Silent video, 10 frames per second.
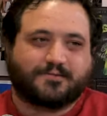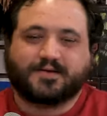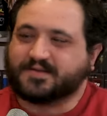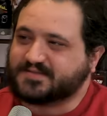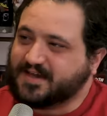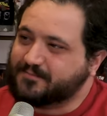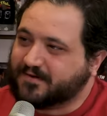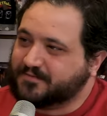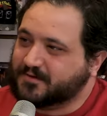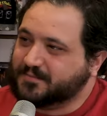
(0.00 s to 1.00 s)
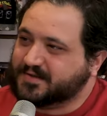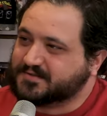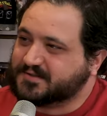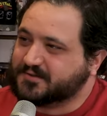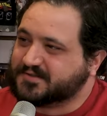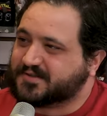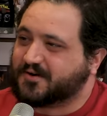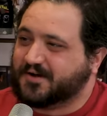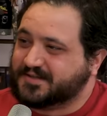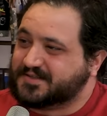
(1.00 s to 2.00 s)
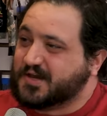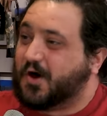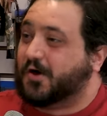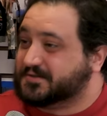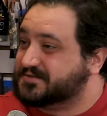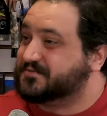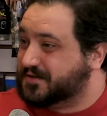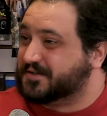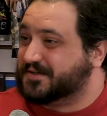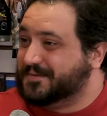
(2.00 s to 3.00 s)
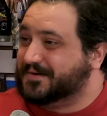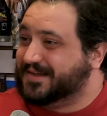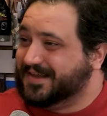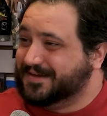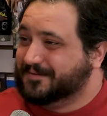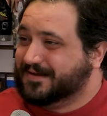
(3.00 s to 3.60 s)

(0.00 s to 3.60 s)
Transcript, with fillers: We could have saved Buffalo Bill too, because there is the alt fur community.